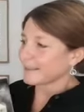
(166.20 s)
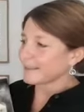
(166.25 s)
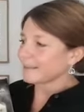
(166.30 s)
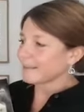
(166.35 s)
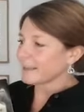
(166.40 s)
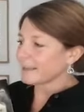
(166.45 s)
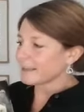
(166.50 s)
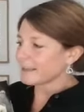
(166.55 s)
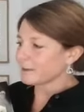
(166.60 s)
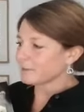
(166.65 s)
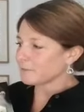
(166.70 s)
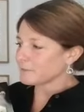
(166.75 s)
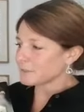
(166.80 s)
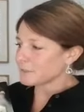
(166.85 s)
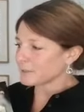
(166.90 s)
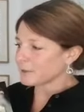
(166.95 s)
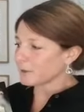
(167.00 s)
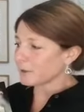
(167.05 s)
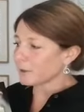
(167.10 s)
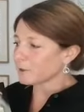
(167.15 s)
They lived
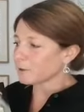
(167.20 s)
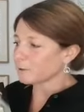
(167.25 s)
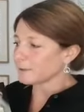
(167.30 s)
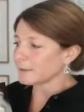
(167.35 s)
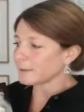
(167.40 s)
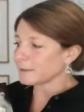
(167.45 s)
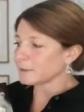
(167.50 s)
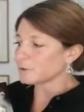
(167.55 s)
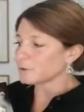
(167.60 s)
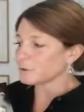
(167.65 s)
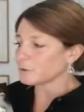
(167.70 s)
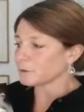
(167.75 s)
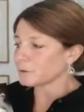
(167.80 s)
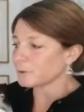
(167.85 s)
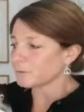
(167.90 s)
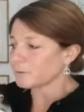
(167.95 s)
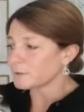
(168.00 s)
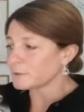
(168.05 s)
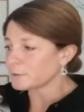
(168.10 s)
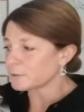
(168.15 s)
in a hole in the
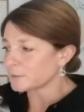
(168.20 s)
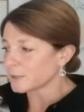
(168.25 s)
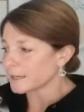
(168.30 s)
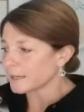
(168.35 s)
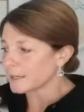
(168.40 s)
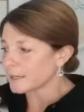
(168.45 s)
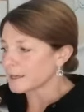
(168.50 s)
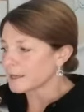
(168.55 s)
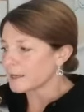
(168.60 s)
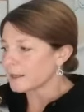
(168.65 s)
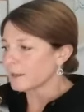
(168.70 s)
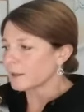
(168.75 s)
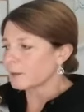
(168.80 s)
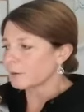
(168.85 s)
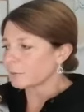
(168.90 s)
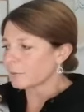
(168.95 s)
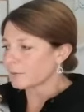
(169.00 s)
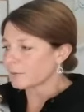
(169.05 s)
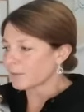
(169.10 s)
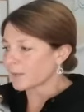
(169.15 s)
trunk of a tree
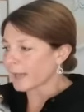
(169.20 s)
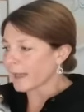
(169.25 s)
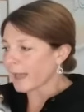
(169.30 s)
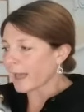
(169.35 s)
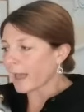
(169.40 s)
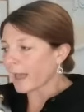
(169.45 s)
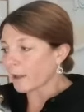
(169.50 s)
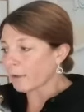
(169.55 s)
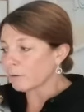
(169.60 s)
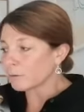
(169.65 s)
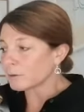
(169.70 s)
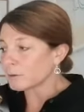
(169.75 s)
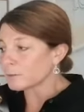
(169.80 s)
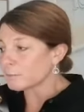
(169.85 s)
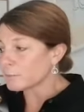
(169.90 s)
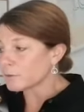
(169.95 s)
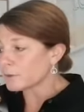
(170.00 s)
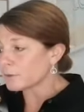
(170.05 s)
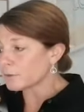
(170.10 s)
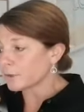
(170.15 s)
with their owl
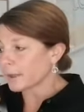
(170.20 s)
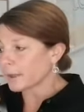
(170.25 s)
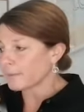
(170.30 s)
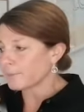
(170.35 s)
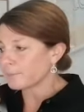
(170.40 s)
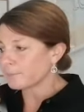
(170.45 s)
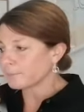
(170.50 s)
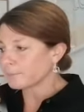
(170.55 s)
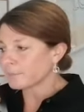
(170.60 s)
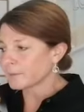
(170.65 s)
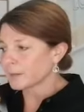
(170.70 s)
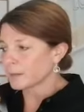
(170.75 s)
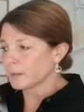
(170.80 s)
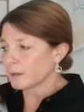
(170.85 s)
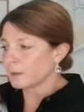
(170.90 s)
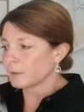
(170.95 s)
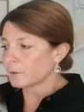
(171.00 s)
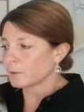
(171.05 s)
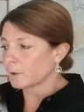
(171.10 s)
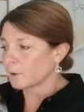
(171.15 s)
mother.
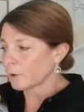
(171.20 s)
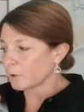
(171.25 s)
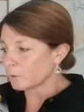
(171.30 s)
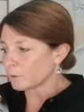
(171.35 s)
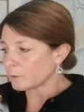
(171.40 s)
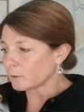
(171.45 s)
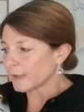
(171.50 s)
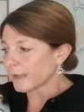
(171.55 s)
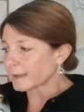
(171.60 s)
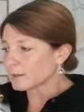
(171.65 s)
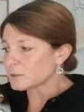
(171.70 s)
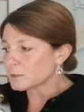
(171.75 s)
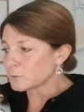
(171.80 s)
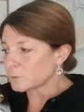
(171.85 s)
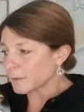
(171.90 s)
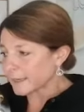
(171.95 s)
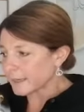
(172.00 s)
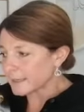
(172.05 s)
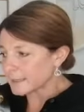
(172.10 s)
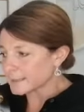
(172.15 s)
The hole had
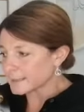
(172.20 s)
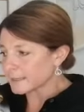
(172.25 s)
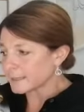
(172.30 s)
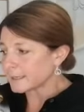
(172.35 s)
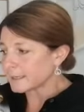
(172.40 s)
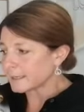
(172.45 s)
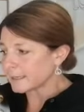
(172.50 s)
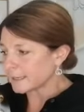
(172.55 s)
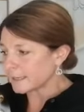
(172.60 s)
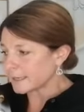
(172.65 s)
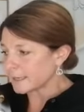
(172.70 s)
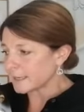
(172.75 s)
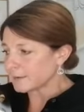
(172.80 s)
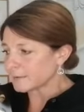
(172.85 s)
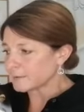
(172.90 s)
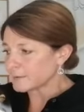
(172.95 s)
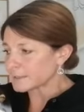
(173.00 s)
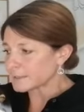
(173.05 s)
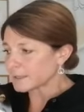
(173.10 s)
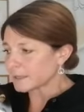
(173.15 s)
twigs and
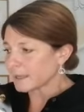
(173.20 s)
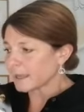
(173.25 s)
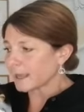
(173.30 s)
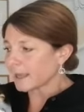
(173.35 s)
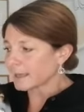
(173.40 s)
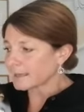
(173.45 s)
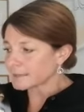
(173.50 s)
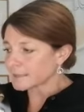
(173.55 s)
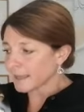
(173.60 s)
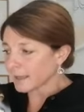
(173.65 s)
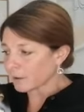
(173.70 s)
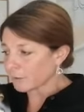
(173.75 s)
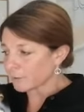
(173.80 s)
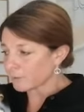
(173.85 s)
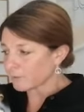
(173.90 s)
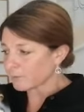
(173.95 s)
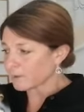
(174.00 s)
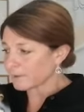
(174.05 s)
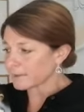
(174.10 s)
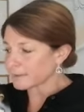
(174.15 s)
leaves and owl
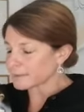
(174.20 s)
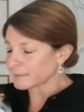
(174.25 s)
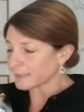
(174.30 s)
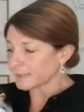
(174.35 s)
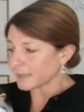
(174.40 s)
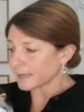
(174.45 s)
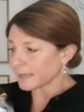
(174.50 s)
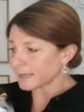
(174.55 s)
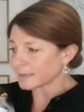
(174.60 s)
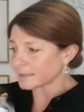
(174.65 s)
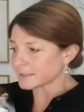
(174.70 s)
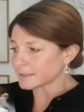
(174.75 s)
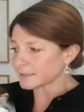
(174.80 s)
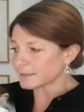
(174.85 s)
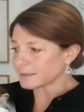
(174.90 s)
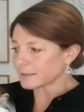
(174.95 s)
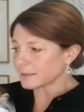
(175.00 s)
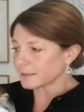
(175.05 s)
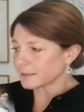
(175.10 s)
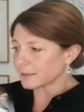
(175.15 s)
feathers in it.
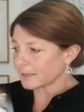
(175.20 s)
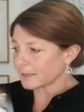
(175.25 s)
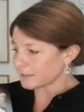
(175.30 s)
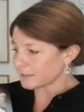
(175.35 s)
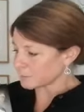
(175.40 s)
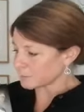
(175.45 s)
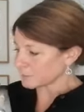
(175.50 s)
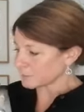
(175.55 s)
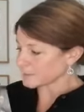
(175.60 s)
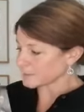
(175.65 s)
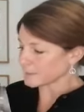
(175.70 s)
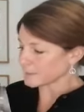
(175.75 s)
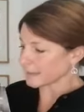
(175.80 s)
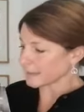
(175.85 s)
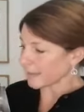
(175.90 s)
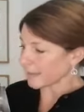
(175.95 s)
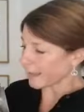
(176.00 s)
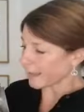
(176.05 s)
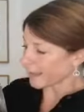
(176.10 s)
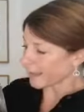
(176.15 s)
It was
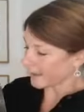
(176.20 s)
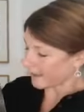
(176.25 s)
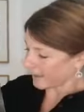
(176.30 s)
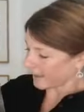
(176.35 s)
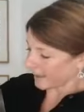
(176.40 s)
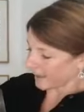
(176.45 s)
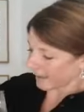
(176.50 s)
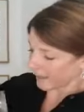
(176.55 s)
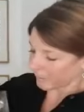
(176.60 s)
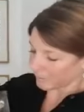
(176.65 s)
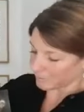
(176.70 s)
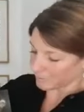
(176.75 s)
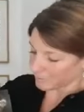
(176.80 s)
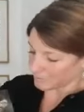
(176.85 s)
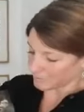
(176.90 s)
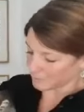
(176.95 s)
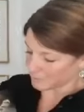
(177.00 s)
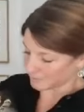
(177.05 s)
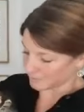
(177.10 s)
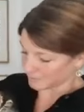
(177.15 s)
their
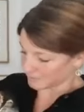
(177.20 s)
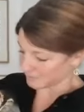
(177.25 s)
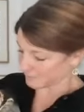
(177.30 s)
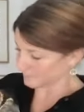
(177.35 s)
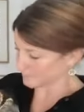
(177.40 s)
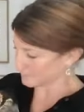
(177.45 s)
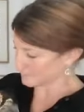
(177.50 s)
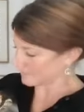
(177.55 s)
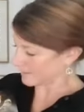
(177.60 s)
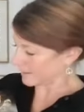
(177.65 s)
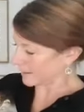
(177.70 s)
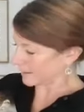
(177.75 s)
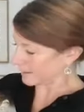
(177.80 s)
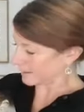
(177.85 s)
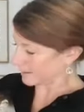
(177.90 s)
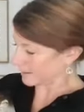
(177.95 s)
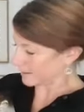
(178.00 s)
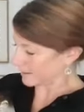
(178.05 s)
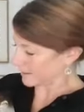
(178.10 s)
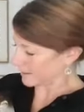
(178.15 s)
house. There
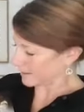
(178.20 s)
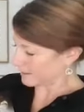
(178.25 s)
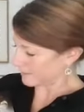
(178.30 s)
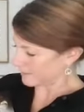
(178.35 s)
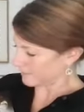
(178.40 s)
they are.